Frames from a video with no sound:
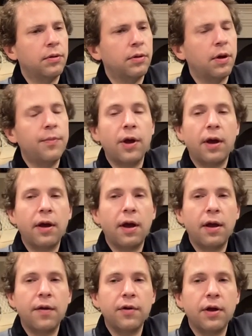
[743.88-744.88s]
I mean, I, I
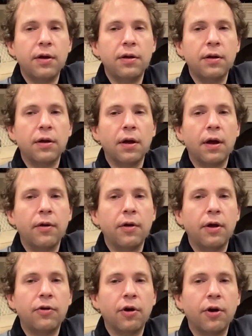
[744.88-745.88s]
have an idea. I,
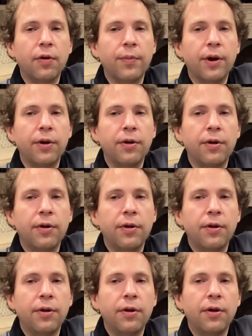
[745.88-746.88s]
I talk about,
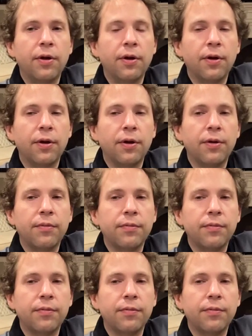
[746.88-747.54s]
uh,